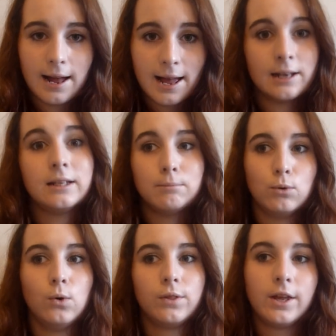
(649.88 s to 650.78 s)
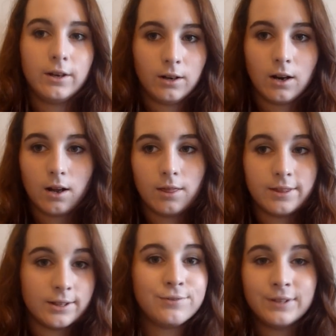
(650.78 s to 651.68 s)
any more than
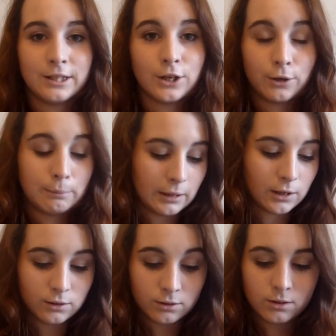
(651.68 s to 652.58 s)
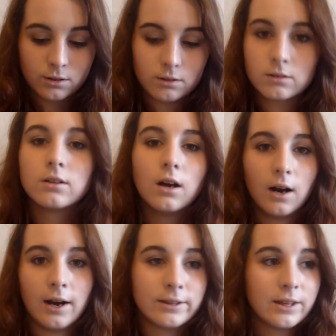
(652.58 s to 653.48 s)
this video, because
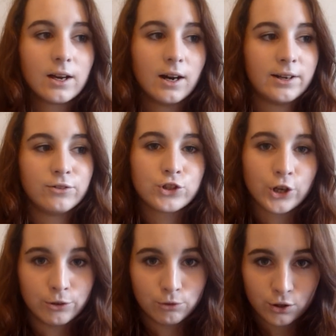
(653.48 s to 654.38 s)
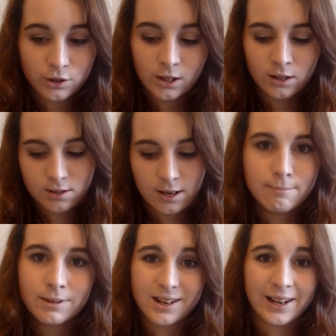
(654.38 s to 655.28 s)
I think I have shown just the
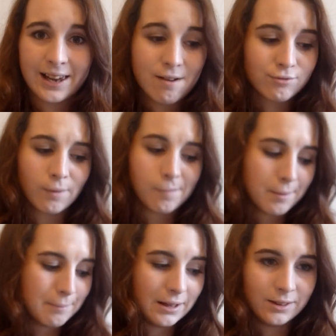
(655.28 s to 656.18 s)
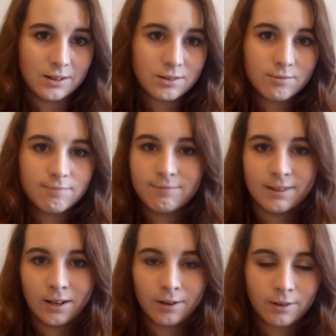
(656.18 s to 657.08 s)
excitement that I get from them in this
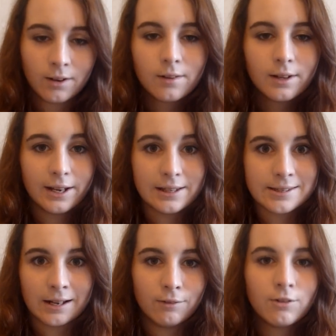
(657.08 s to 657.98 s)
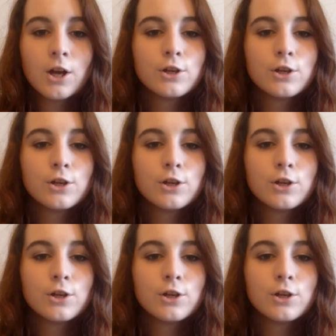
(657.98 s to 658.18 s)
video itself.